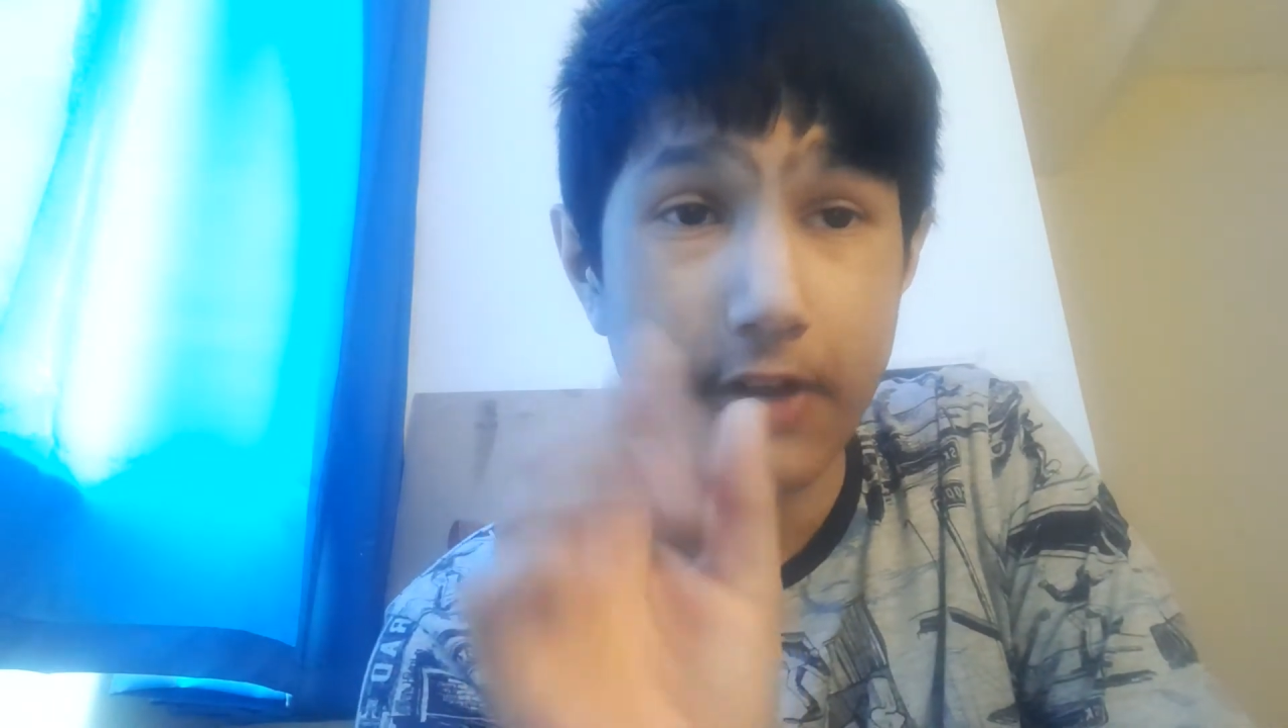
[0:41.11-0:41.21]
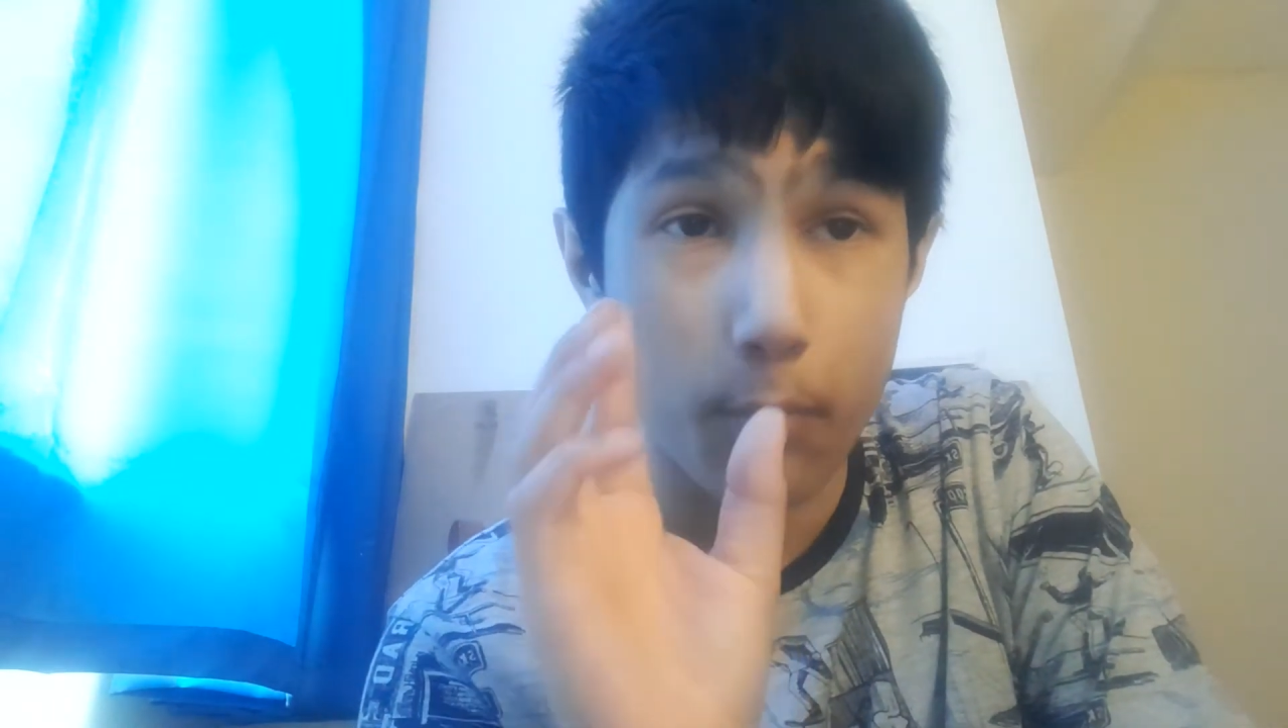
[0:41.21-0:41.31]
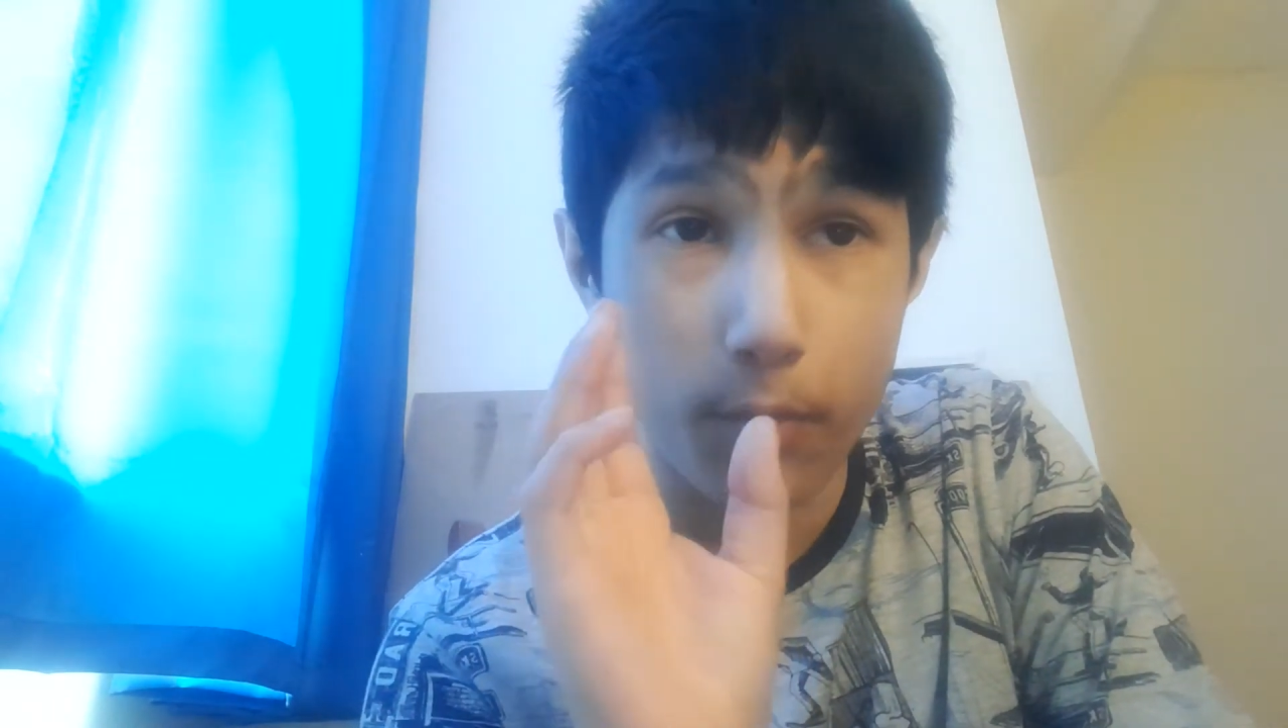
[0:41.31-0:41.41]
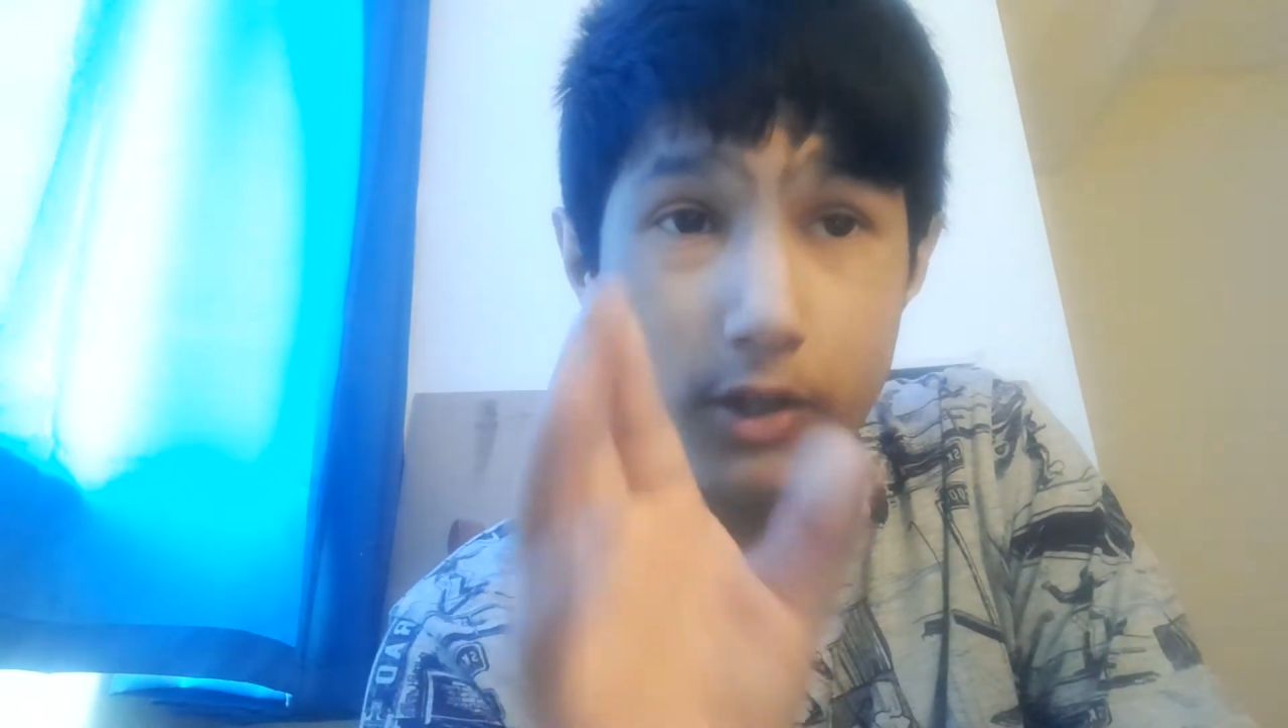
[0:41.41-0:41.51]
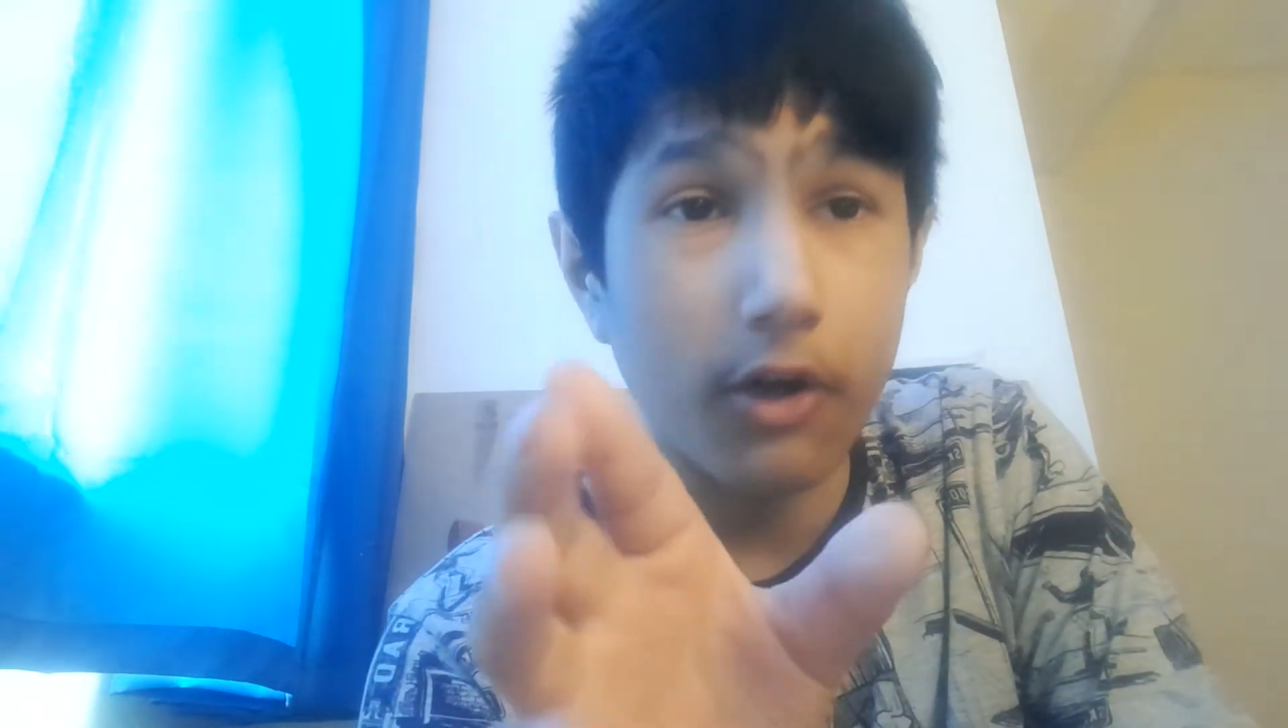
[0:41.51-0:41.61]
I
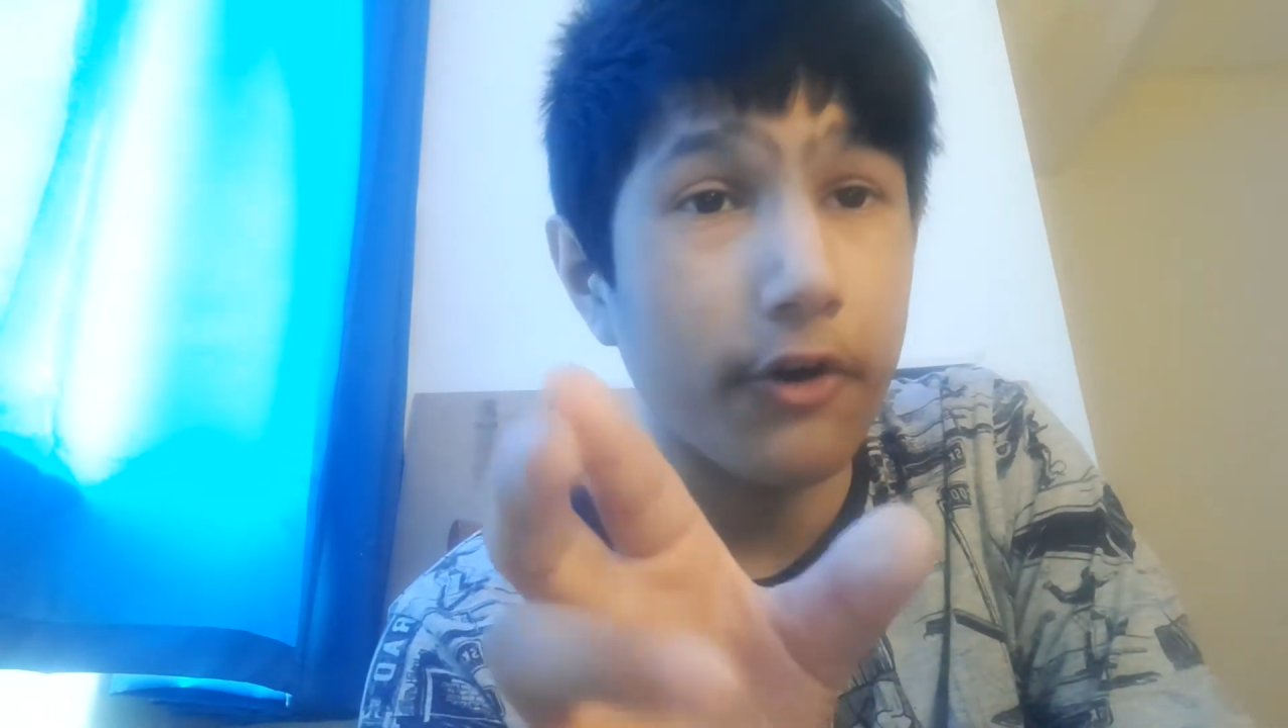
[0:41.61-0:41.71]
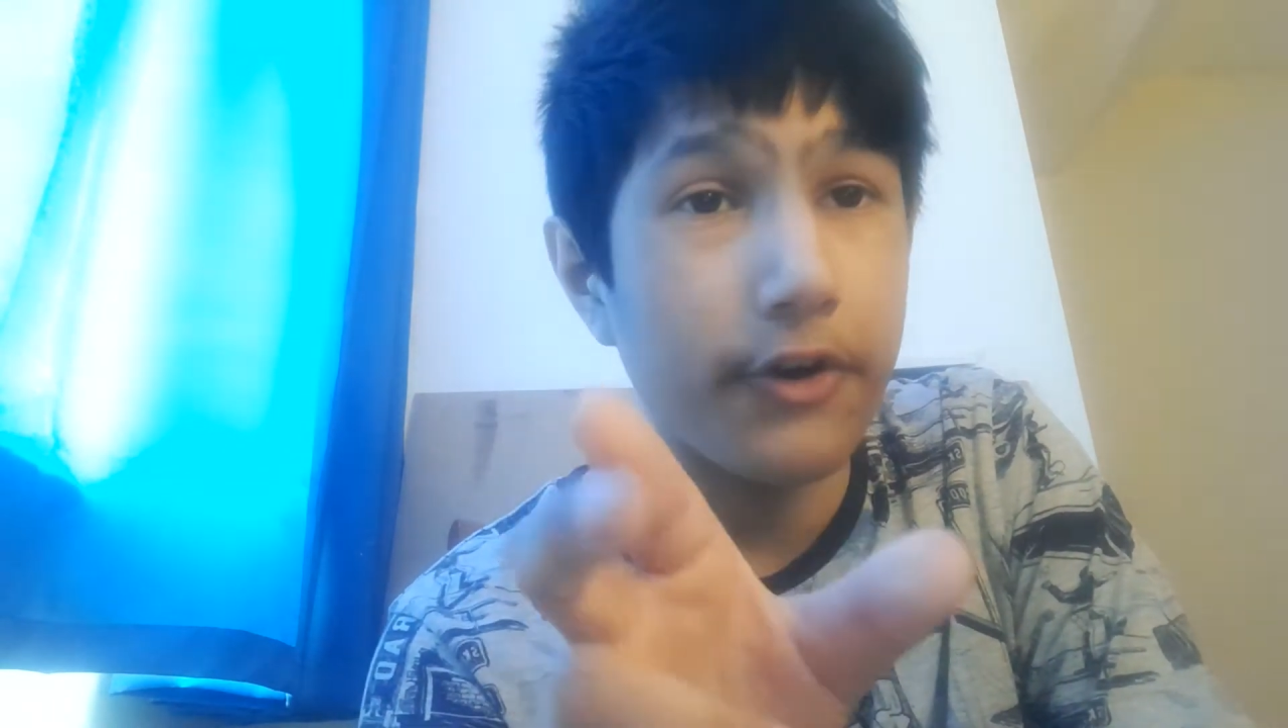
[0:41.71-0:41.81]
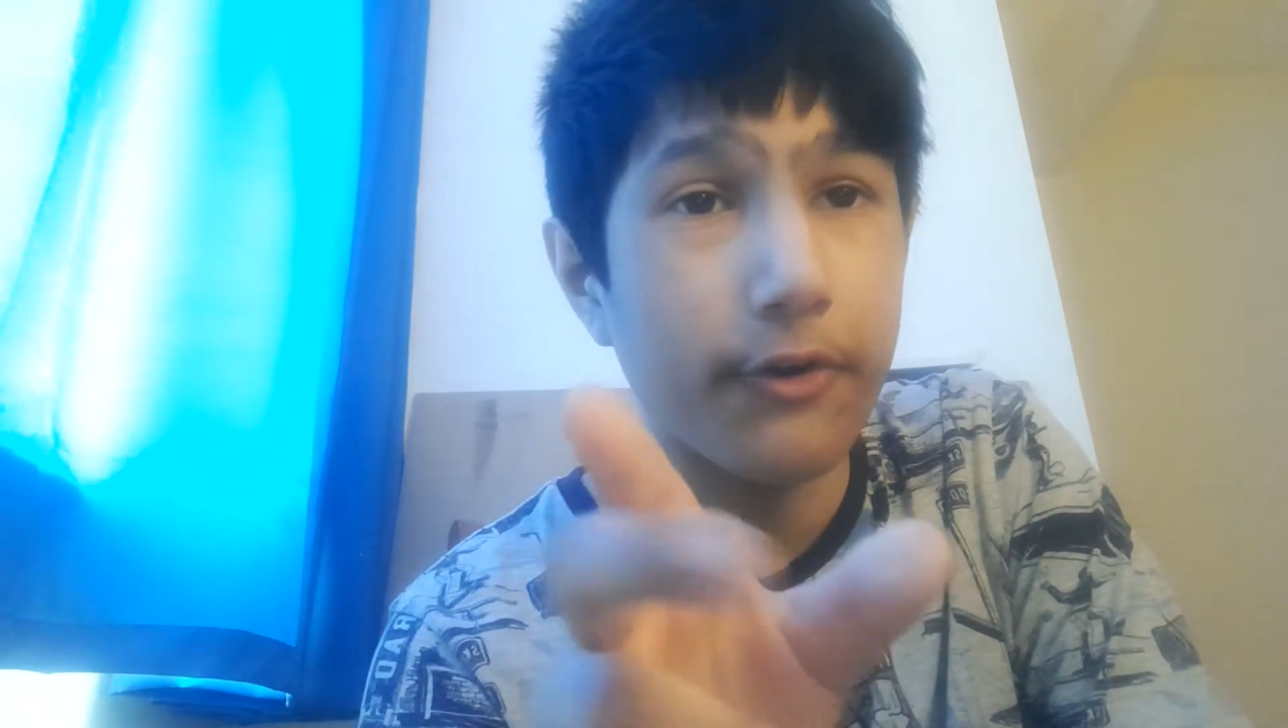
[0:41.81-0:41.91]
will heart